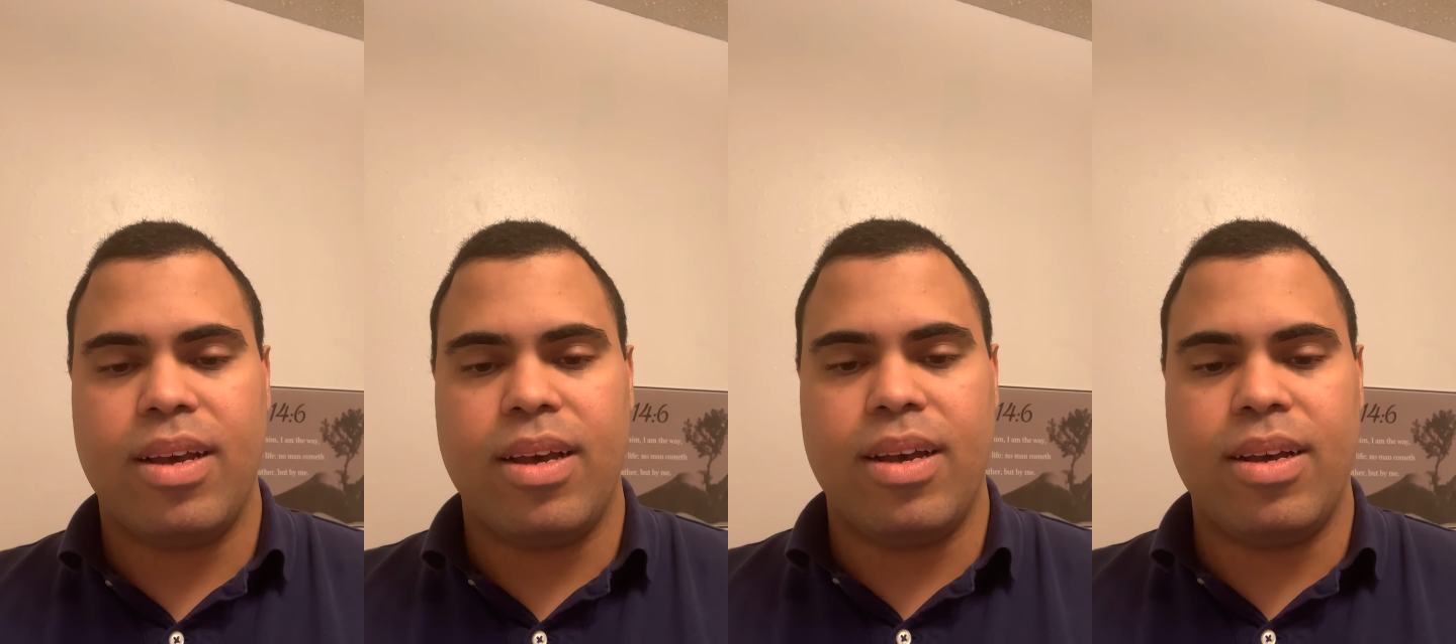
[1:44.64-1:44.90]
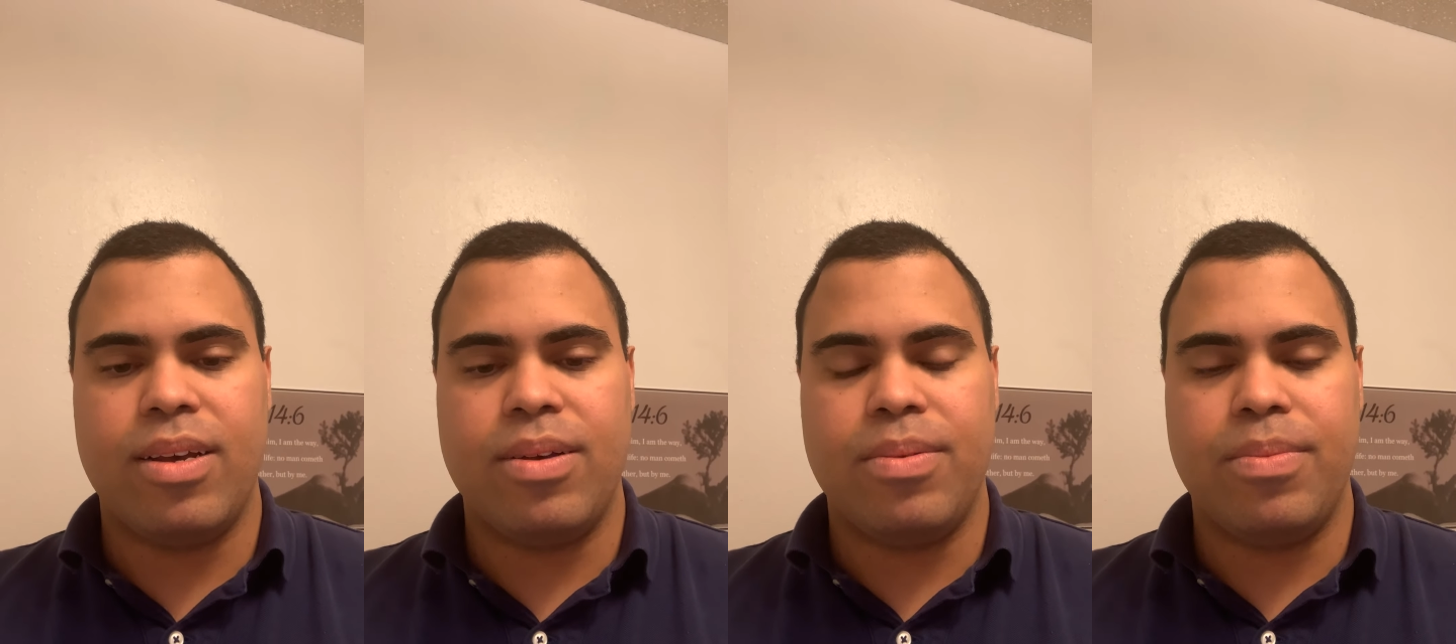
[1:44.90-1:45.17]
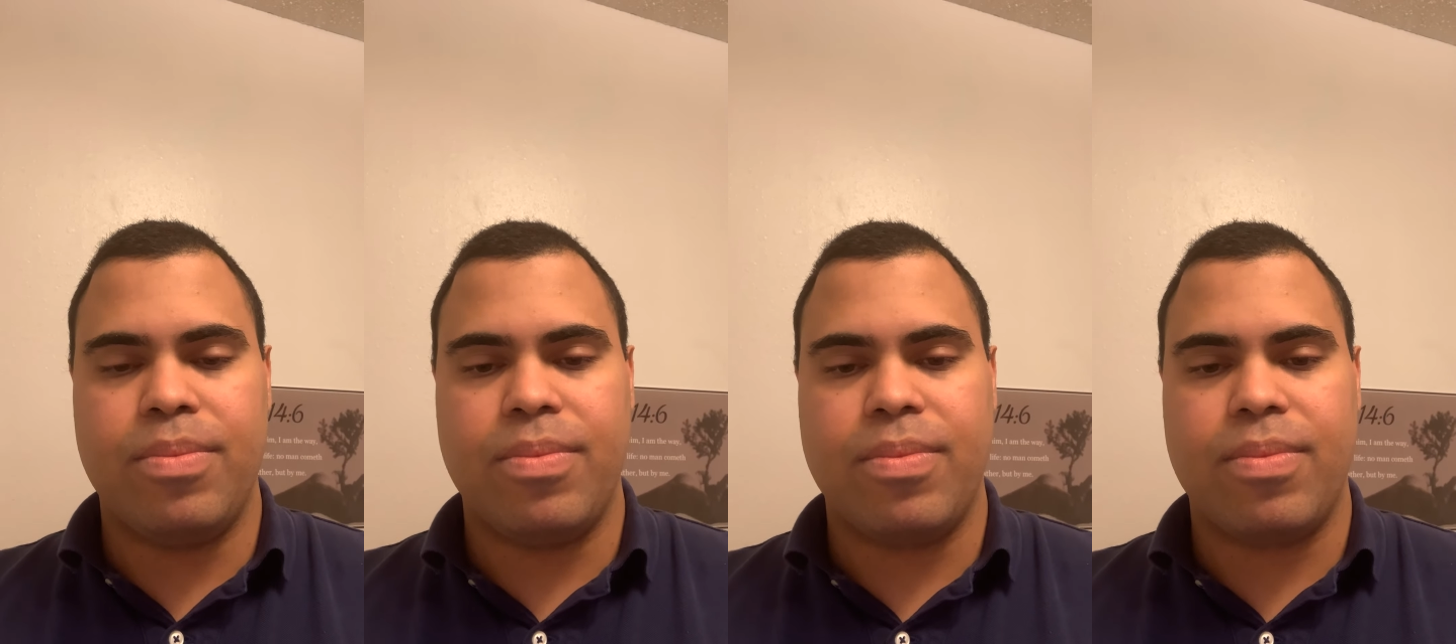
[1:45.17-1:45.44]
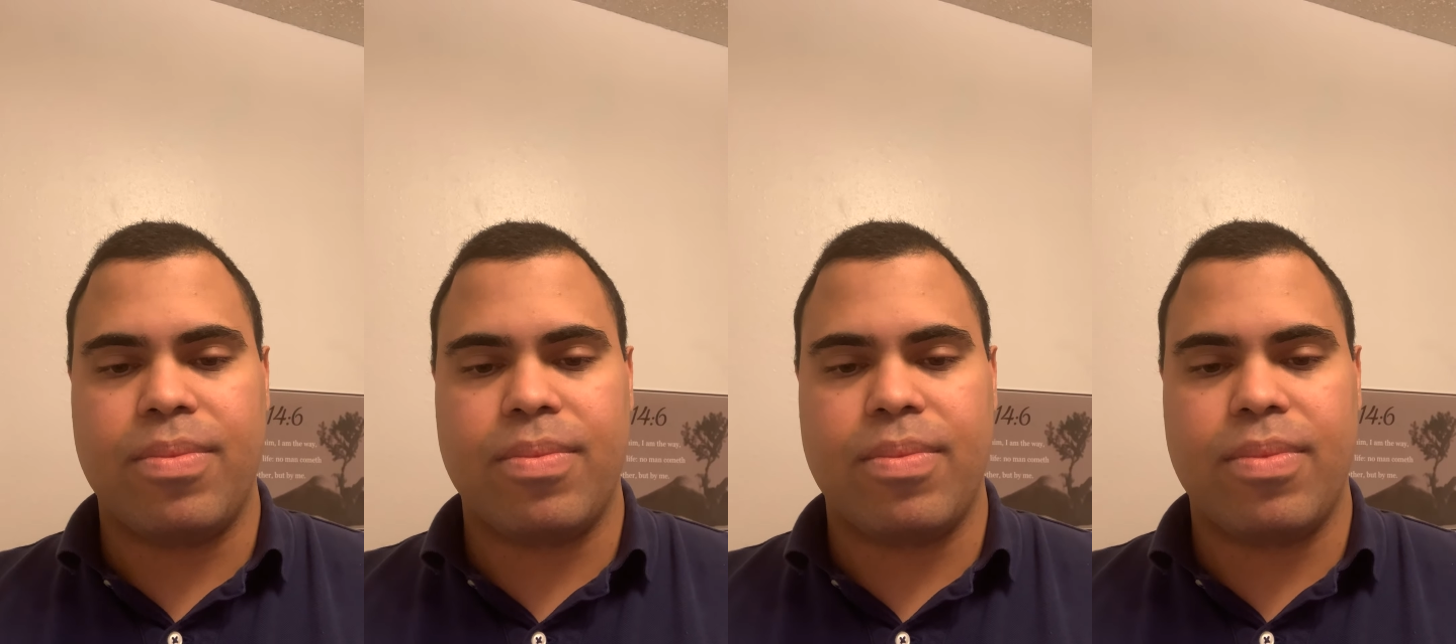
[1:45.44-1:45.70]
Um,
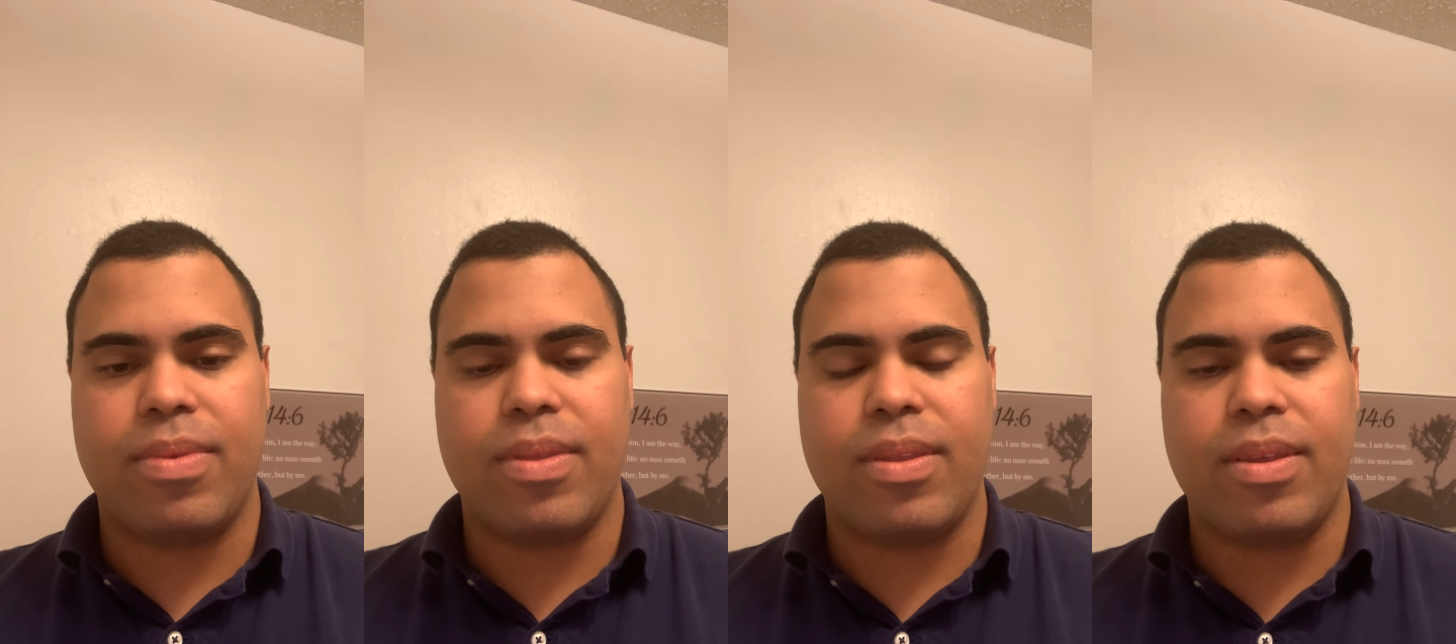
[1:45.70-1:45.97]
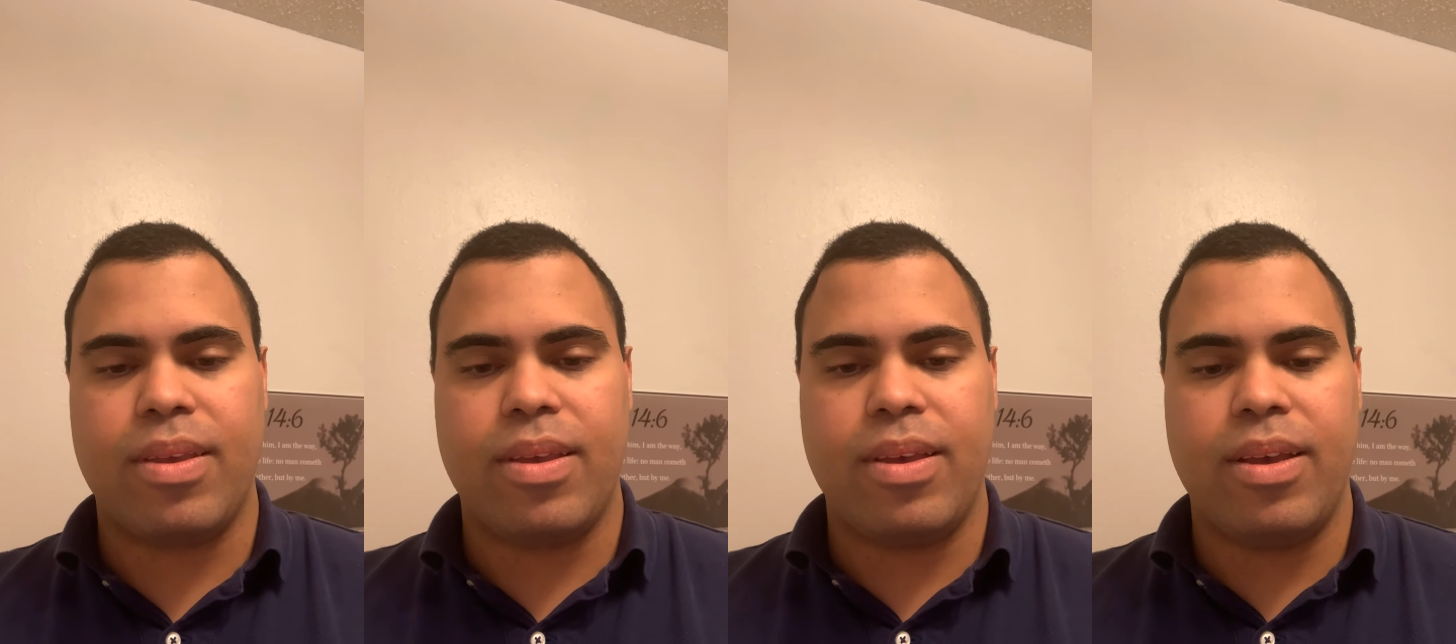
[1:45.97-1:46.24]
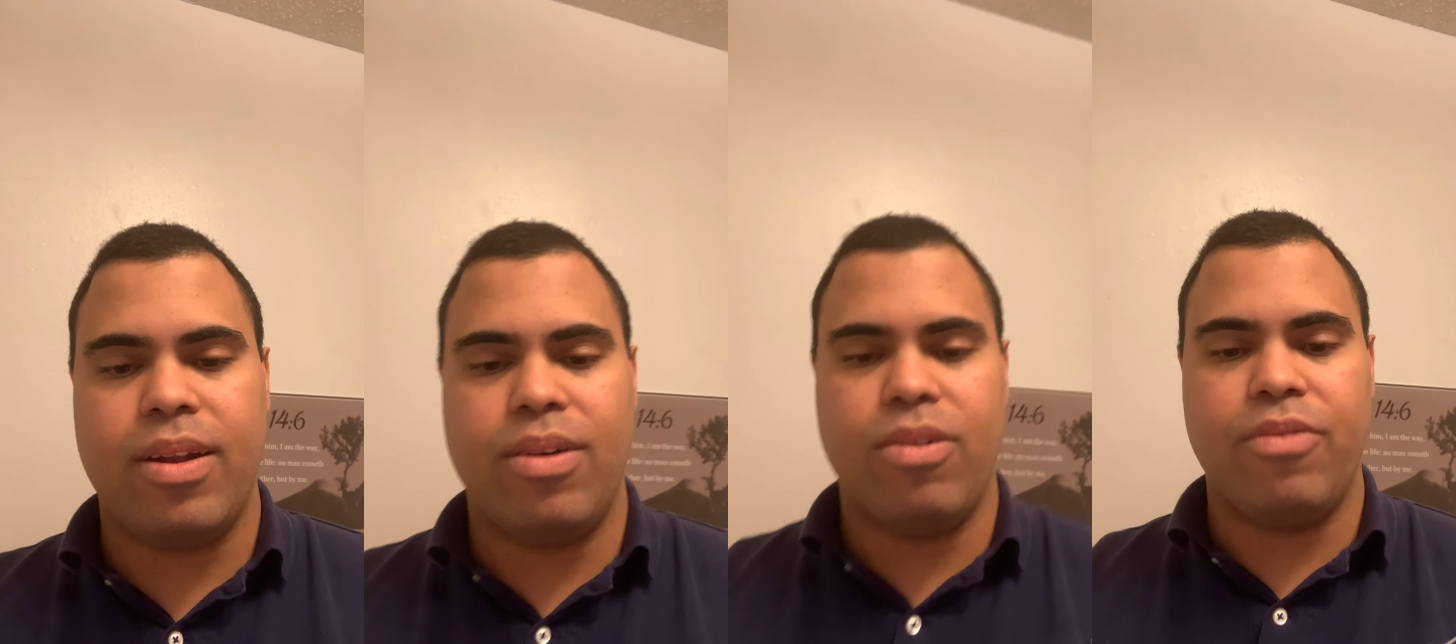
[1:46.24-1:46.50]
you know,